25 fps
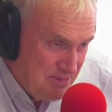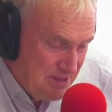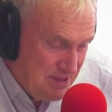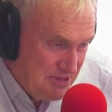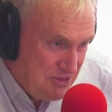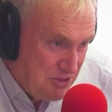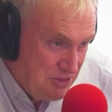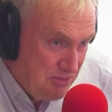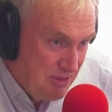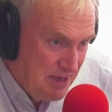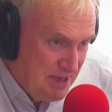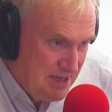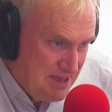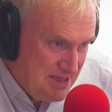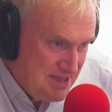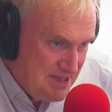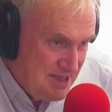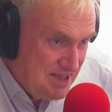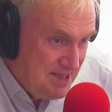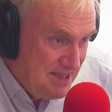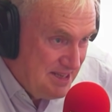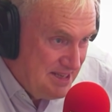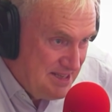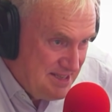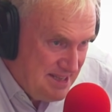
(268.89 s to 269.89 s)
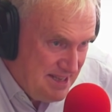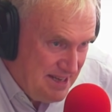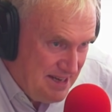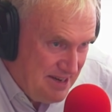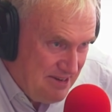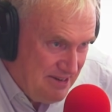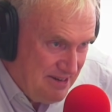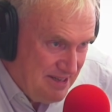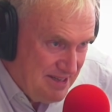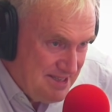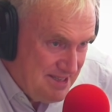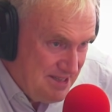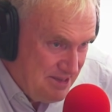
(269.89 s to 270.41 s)
But the trouble is, it is
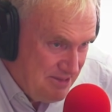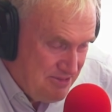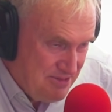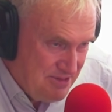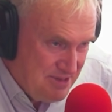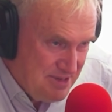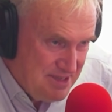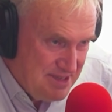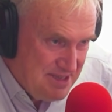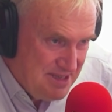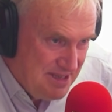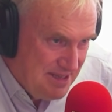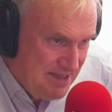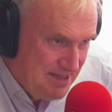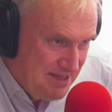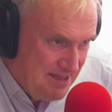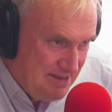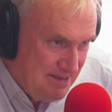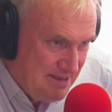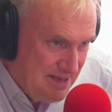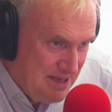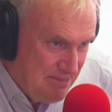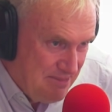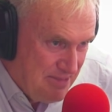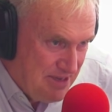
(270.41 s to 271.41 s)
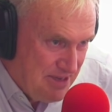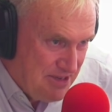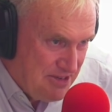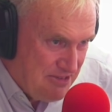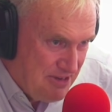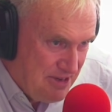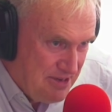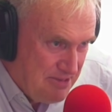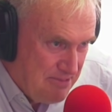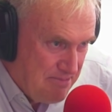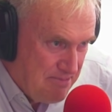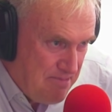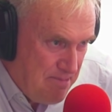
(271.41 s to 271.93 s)
there, it's different, and they're now
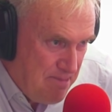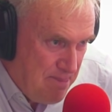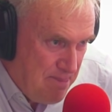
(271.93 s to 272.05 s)
monitoring it.